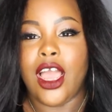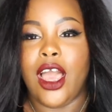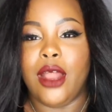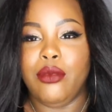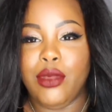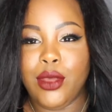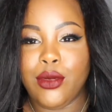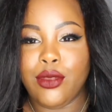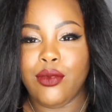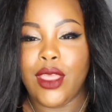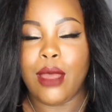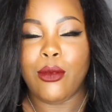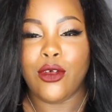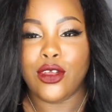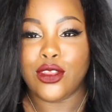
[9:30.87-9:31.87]
God be with me,
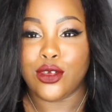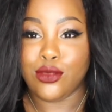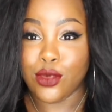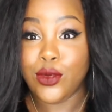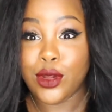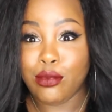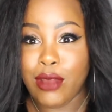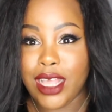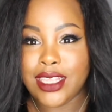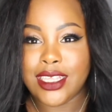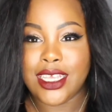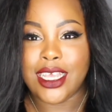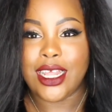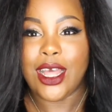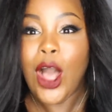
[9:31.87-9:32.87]
I'm going to ruin my
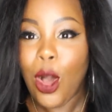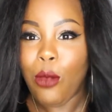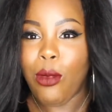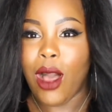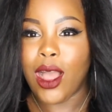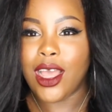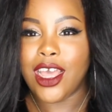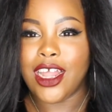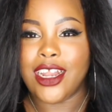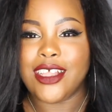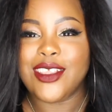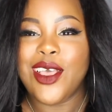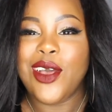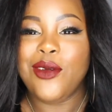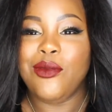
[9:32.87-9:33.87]
skin. Oh my
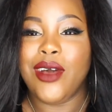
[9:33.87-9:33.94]
goodness.